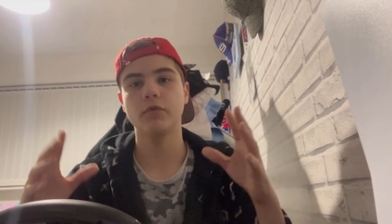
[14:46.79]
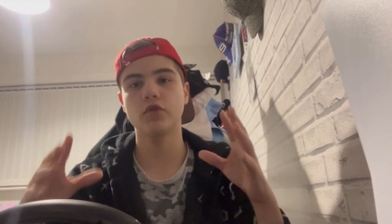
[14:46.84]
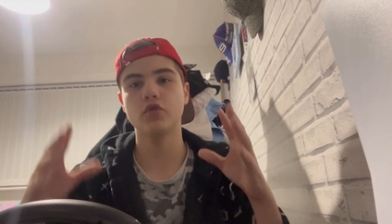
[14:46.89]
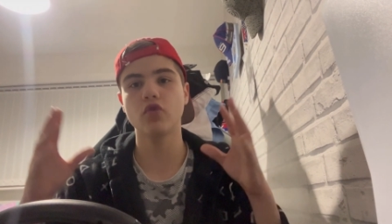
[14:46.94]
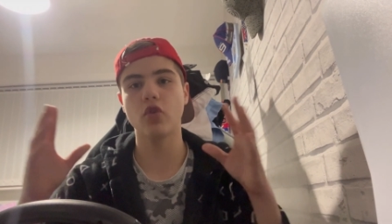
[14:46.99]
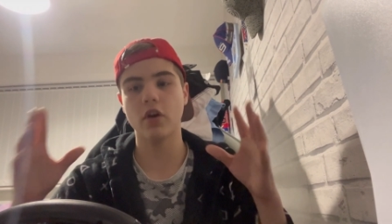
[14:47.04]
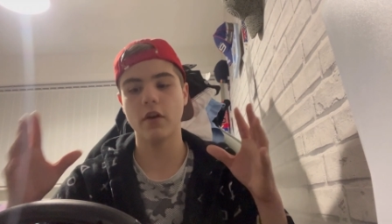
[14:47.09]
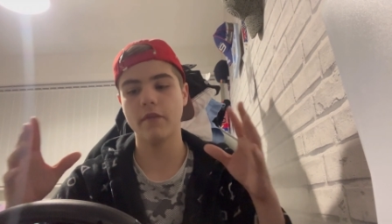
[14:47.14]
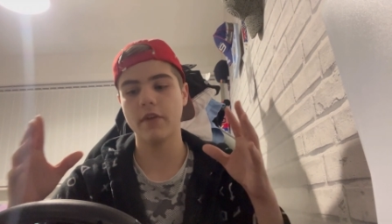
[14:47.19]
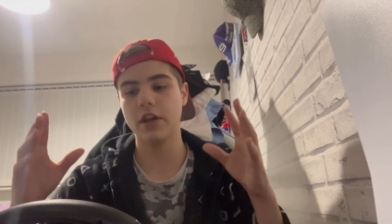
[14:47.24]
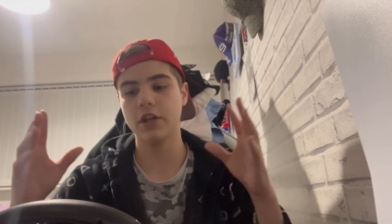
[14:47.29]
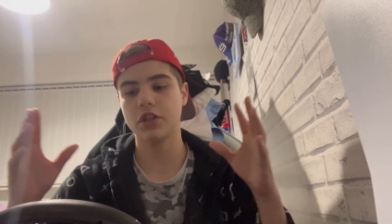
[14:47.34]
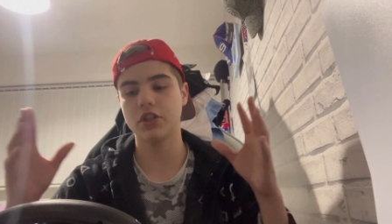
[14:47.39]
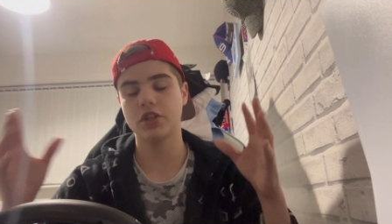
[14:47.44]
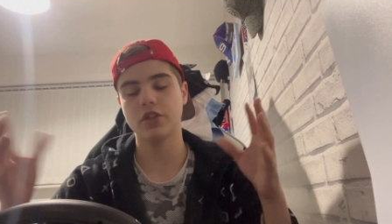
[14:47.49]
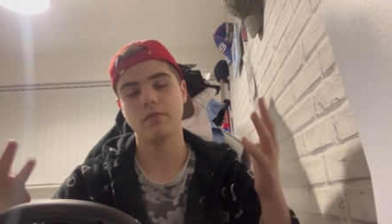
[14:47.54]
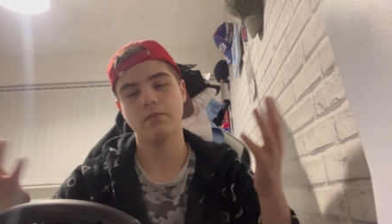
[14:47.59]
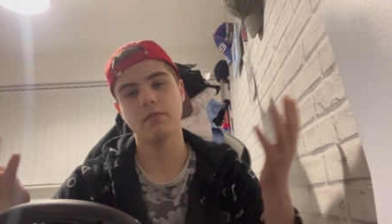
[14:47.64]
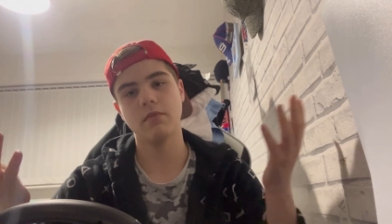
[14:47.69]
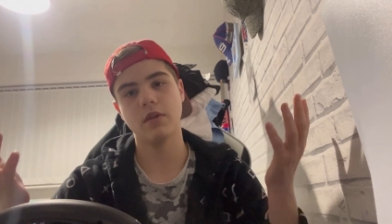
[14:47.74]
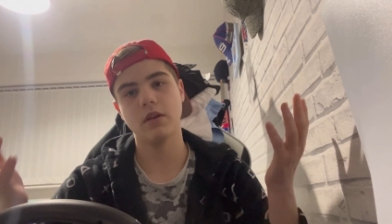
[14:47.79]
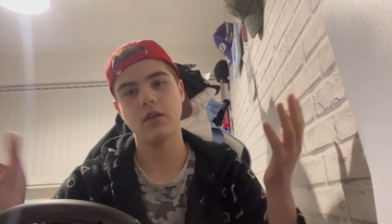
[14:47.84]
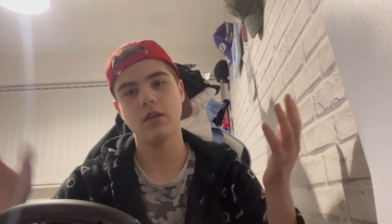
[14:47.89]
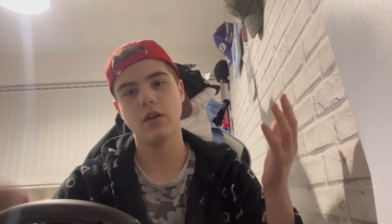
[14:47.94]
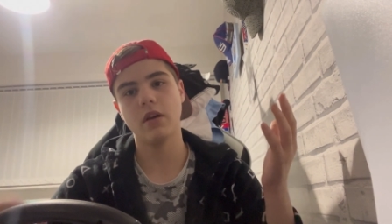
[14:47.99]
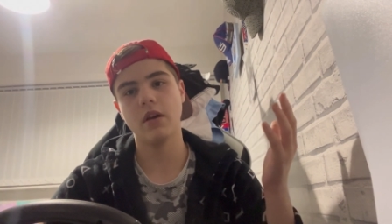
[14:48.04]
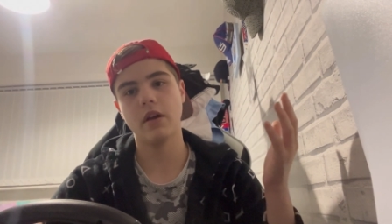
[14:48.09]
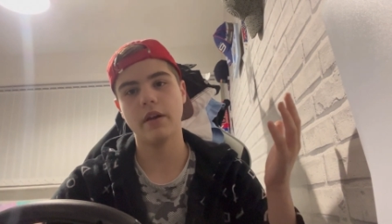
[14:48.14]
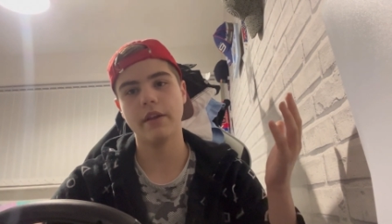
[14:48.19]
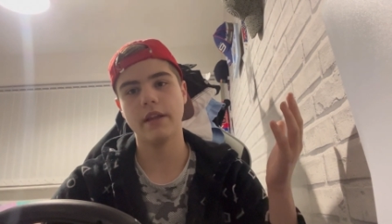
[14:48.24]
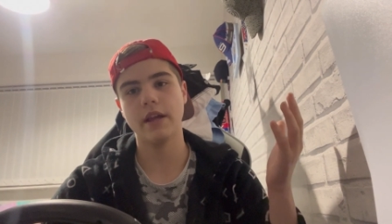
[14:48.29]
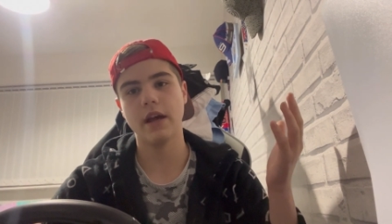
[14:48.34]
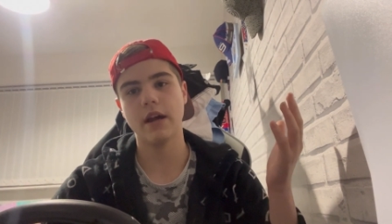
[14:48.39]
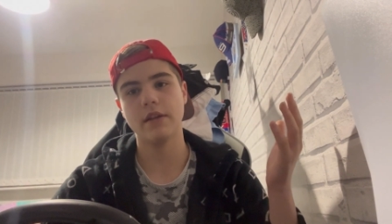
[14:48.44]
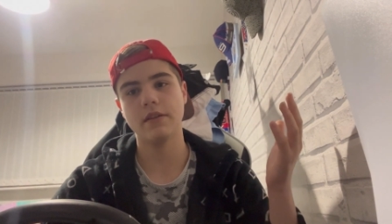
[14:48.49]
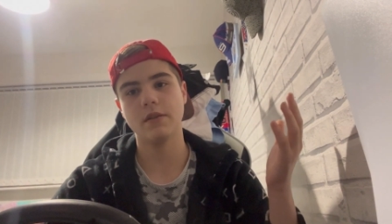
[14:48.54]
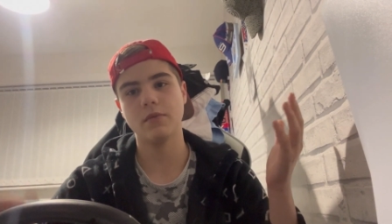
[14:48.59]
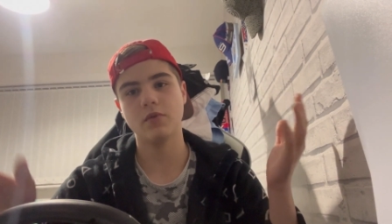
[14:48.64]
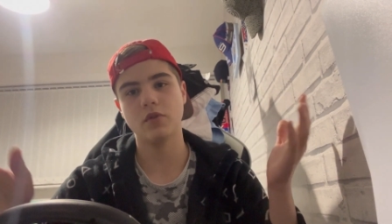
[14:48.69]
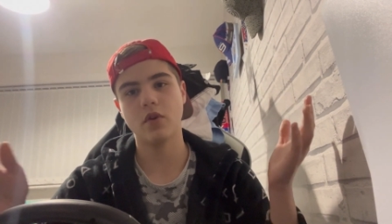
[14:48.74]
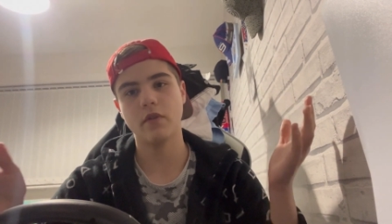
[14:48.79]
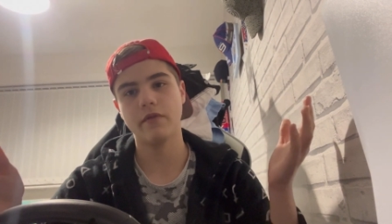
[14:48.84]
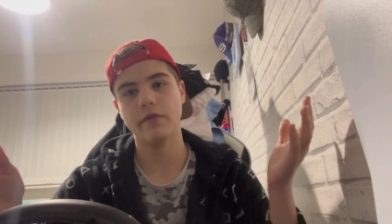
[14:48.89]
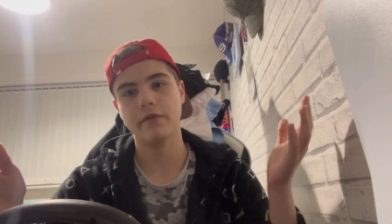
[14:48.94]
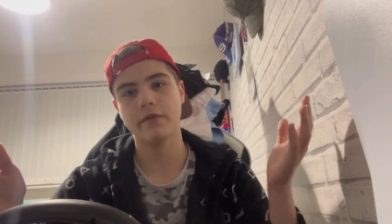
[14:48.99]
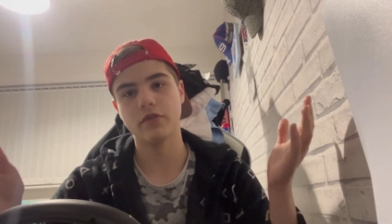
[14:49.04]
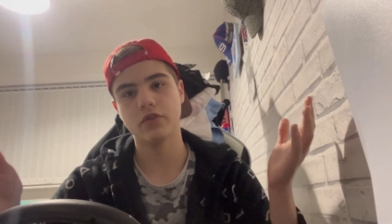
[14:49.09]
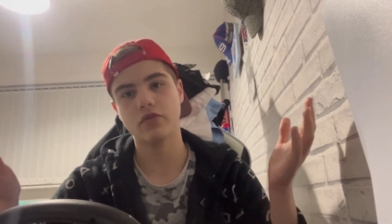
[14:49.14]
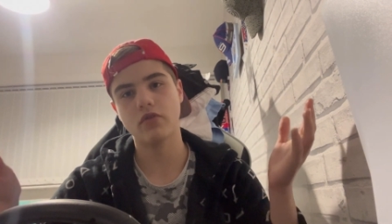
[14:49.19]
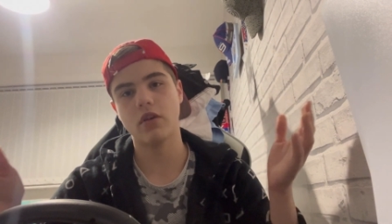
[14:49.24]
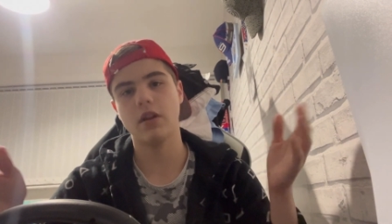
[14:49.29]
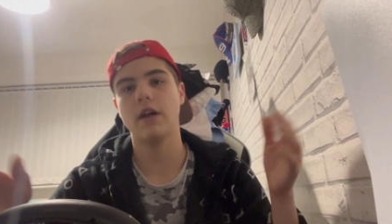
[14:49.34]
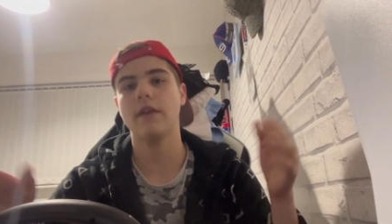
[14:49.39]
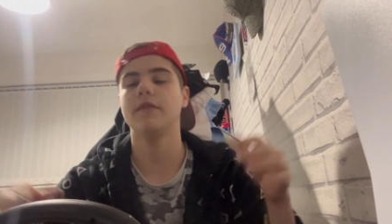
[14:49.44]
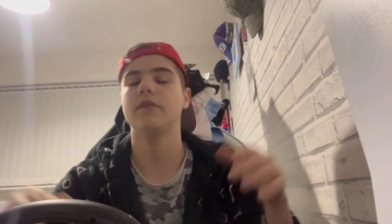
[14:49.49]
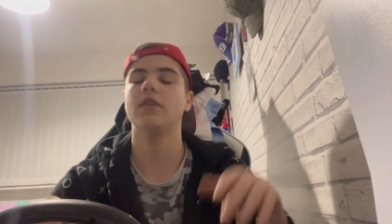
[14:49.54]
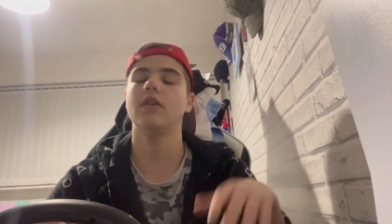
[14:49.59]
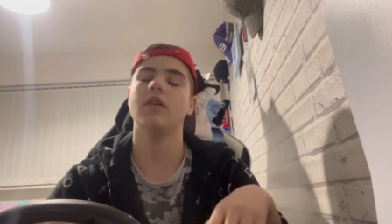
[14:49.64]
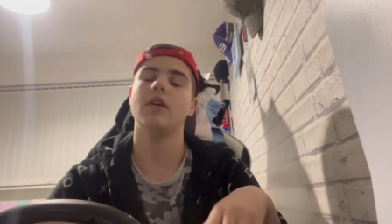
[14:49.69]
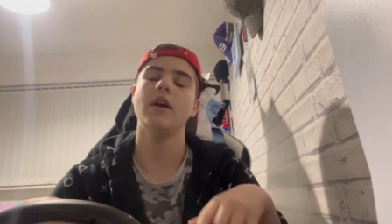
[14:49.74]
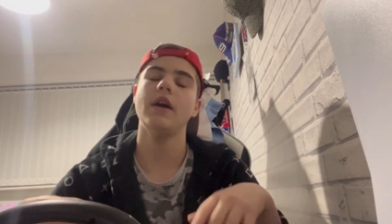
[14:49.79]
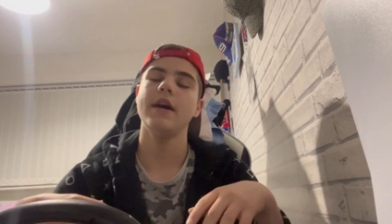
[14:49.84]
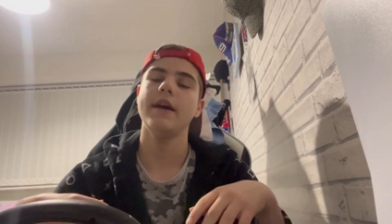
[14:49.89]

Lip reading: Drugovich, as he was covering for Stroll after